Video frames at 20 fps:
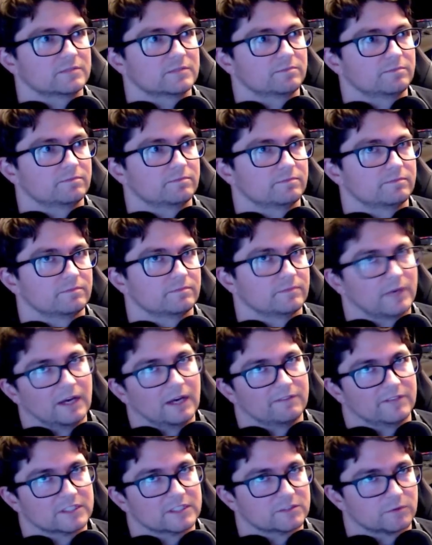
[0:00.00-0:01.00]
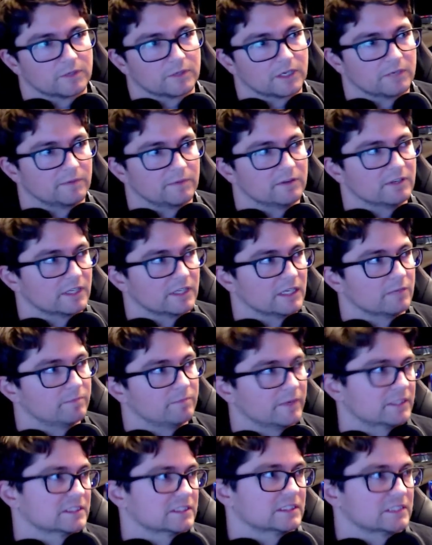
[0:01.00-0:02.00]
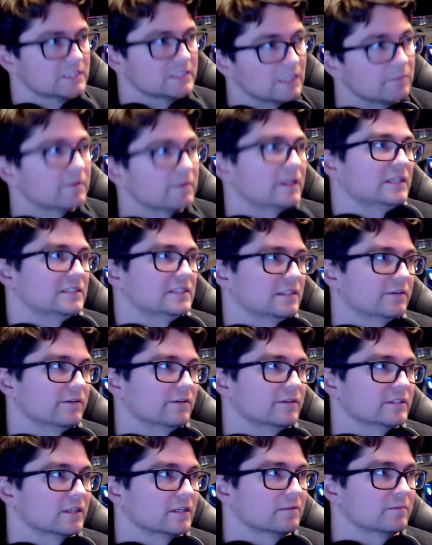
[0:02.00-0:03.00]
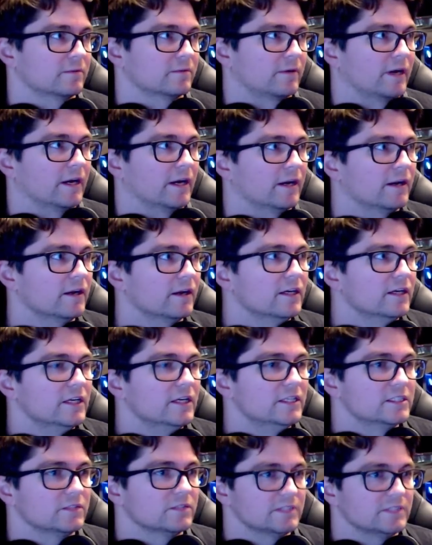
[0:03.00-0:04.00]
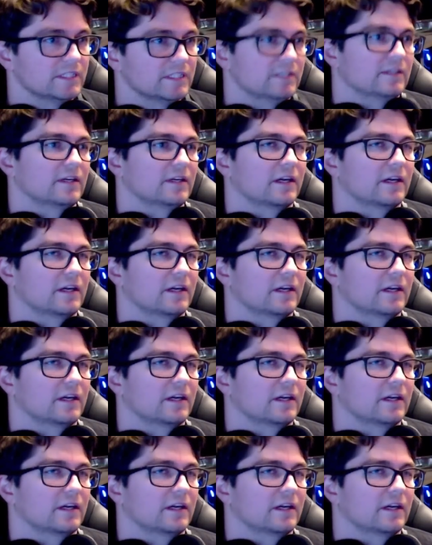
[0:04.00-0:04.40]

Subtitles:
hotfix, we're going to be looking to pick some of these heroes up, right? So we see